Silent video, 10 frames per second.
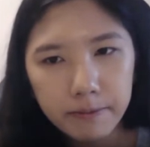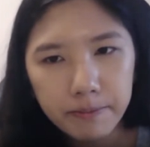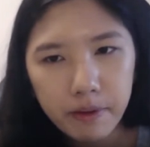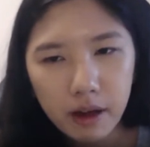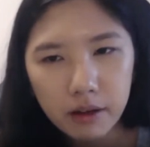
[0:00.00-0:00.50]

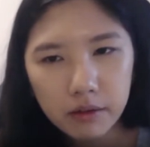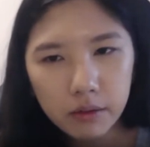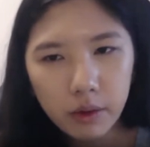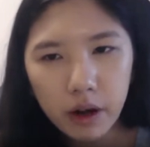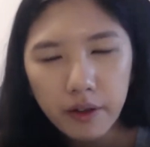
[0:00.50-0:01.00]
But
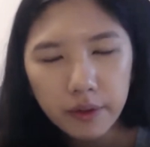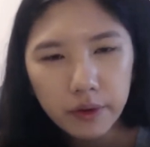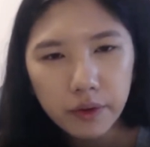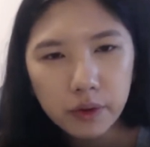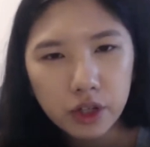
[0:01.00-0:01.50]
what I've
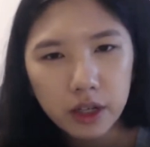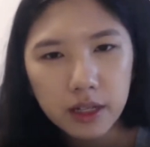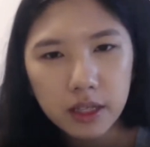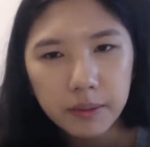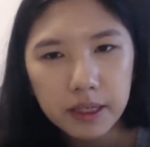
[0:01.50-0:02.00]
learned from
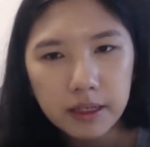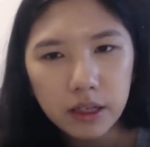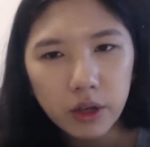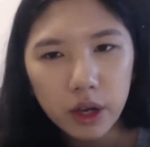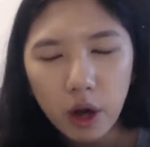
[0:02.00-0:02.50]
journalism is
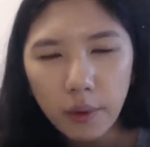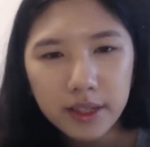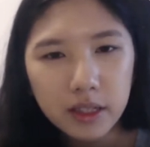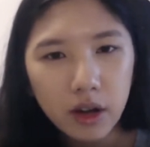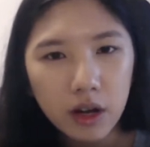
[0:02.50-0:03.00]
you can
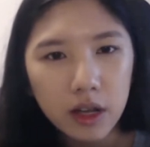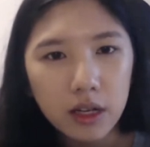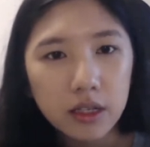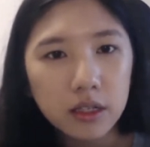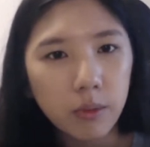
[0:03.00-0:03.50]
always start in
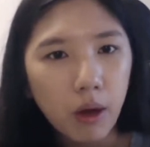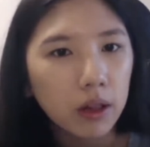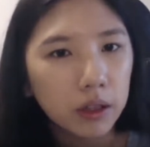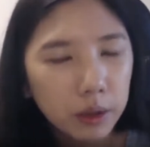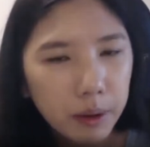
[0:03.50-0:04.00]
a
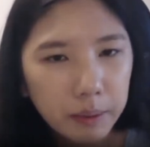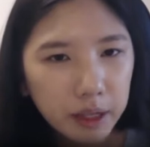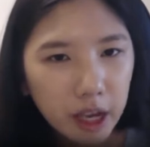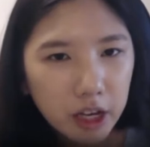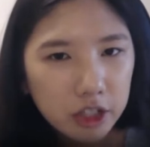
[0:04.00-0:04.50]
smaller
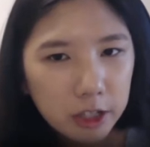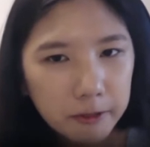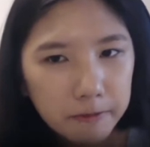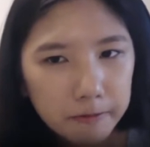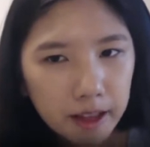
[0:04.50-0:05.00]
publication